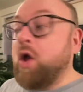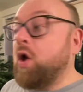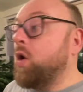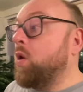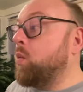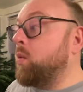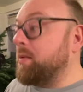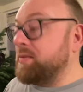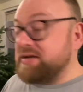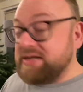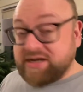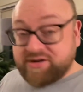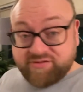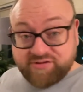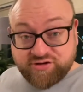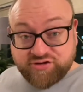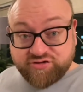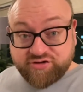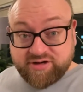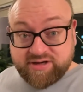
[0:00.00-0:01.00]
when we decorate
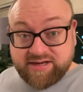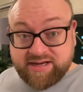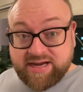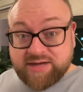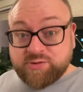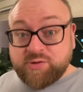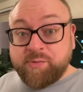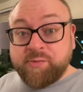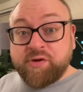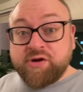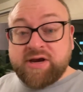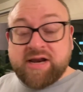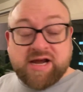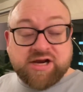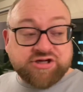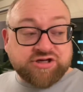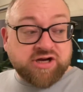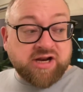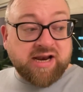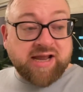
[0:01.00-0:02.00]
the tree is we put
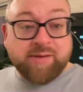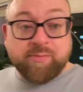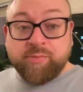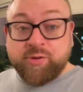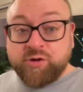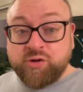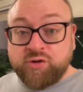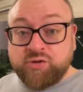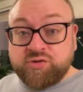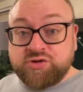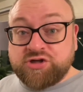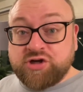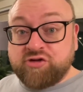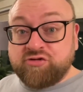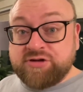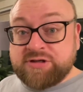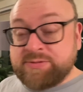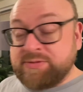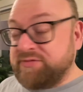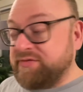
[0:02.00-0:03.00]
National Lampoon's
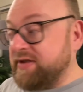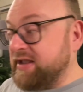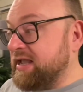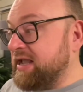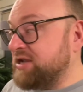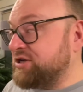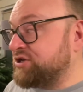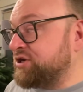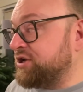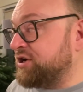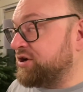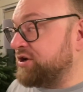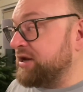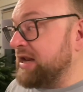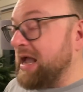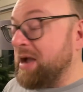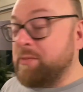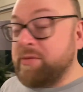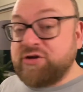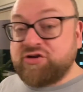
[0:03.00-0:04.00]
Christmas Vacation on
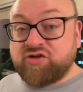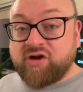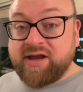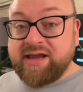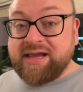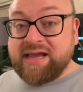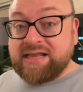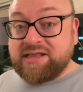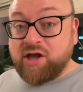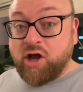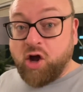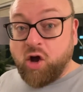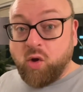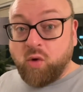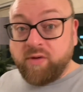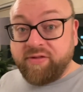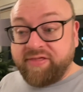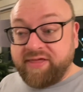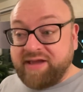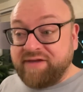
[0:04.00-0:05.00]
and we try and get the
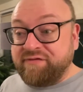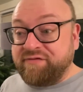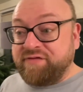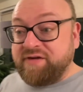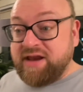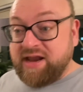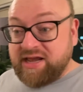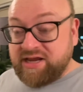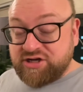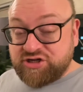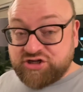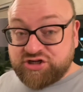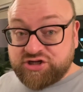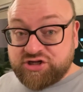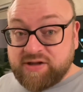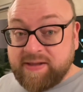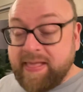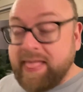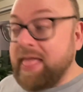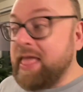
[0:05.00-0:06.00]
whole thing finished
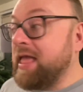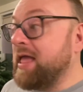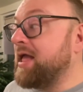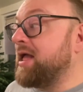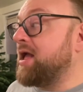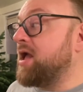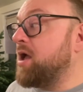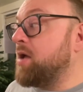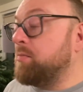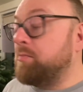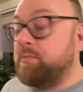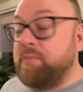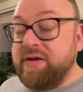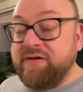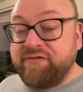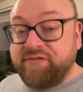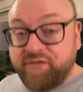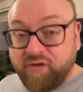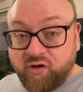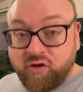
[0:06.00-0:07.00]

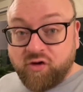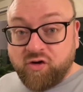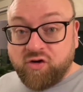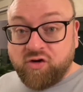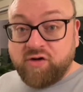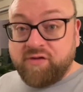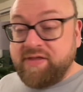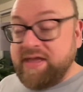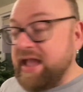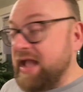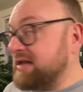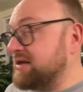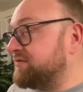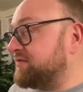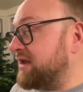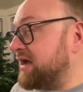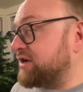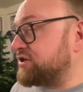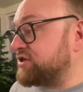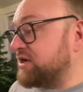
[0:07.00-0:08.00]
before the end of
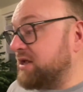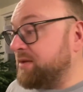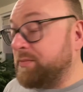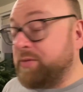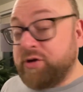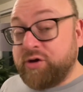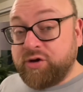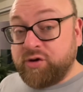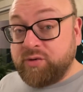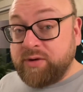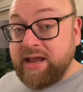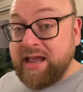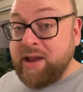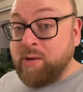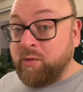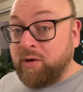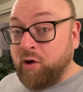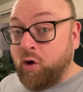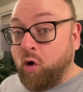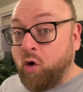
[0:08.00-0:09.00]
National Lampoon. It
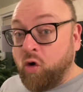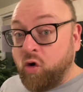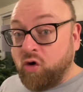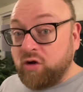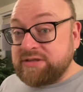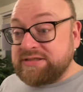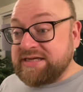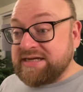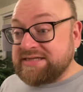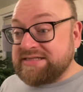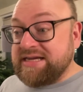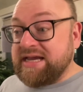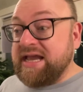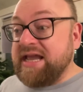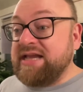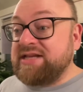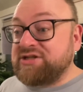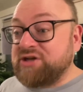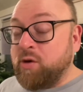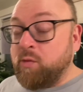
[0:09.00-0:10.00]
will all
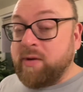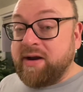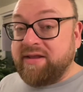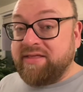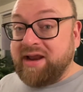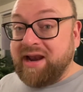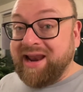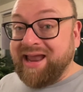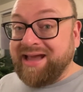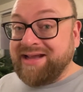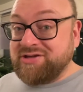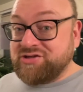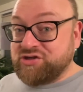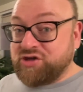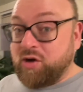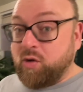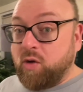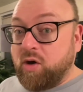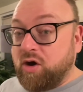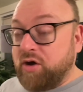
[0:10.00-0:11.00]
dictate on whether the lights
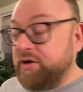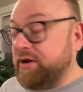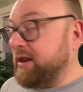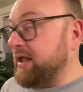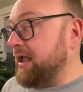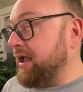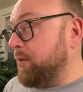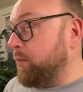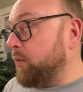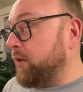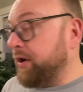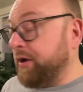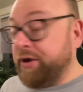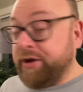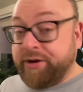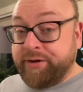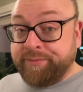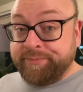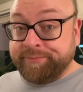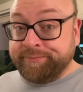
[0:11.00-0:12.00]
go on in one
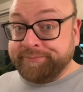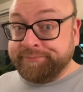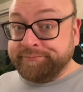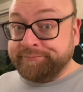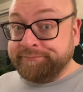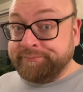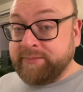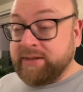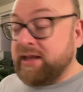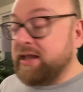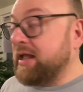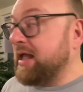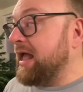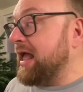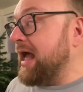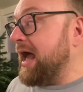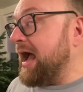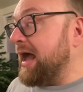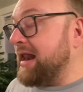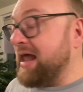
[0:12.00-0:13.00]
go
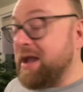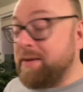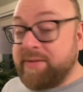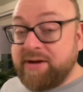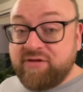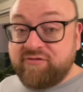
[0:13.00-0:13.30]
and how many